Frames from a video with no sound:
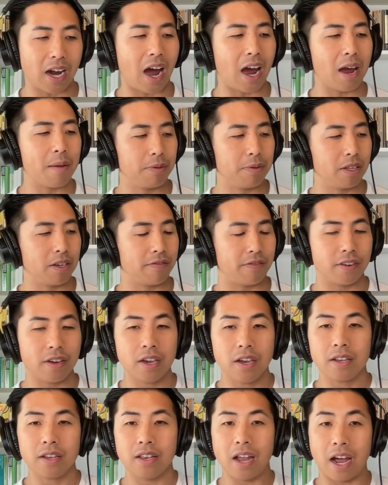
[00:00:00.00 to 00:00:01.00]
I believe
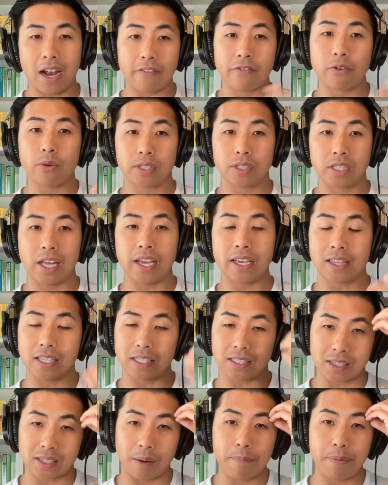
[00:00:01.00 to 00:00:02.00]
not everyone's like
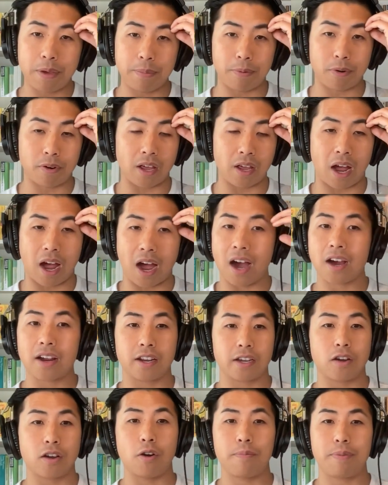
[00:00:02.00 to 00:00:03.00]
Some people are the I'm going
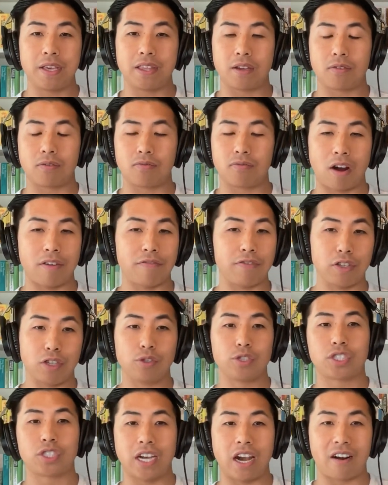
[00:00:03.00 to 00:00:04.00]
to go be the
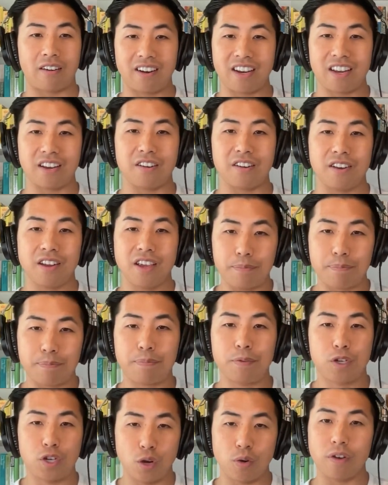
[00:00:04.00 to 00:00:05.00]
revolutionary and
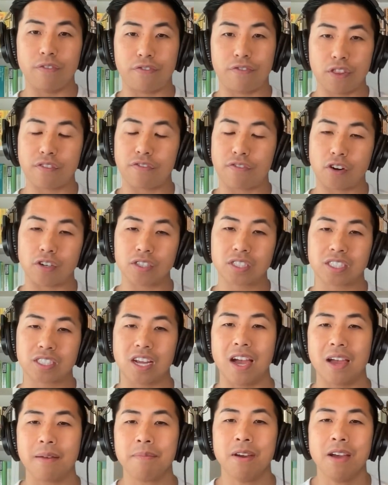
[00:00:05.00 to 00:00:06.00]
do it for the first
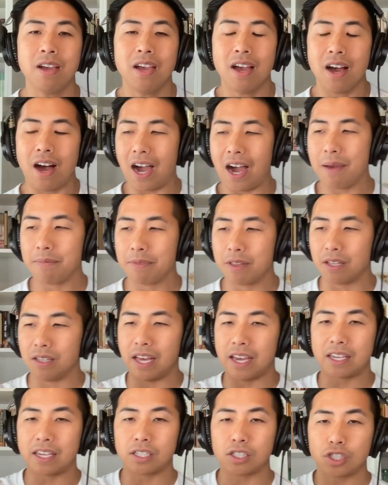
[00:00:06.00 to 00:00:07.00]
time. I'm the
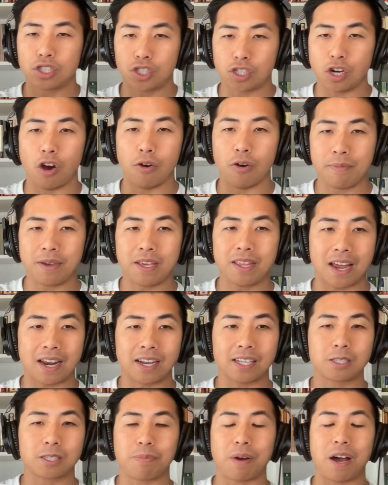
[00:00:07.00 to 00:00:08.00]
like show me that
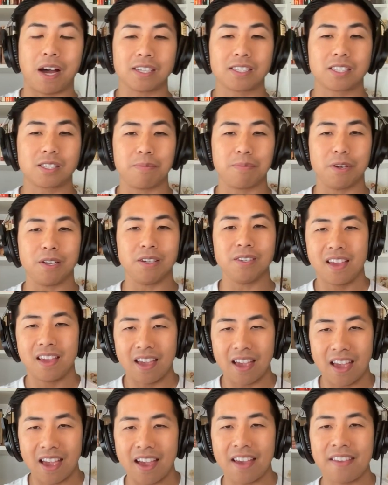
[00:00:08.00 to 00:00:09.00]
it's possible
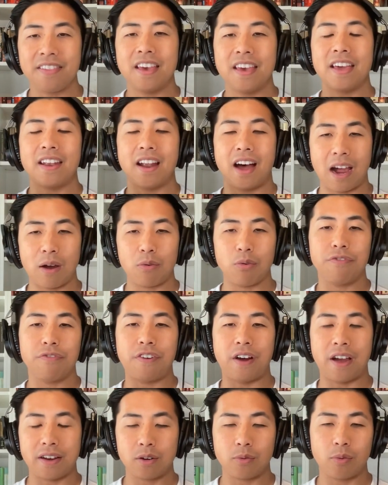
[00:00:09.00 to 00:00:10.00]
and then I will
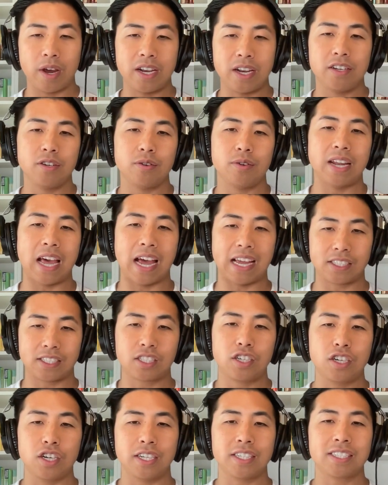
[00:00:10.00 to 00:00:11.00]
find a way to do it as
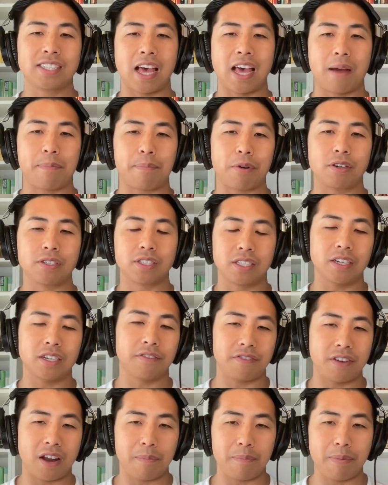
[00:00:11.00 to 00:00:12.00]
good as that person if
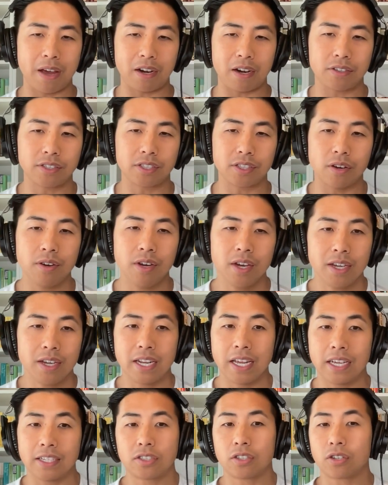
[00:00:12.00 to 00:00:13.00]
not better. So
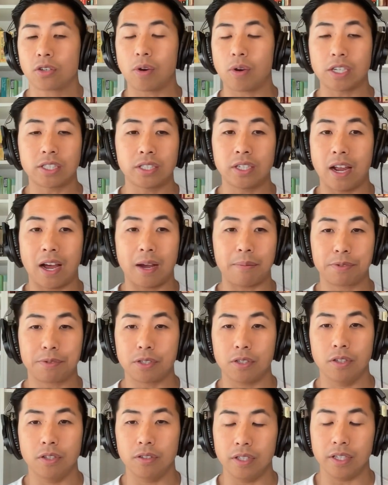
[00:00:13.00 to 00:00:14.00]
to answer your question,
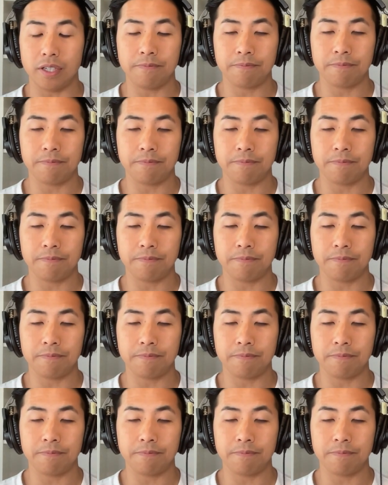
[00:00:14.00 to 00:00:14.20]
absolutely.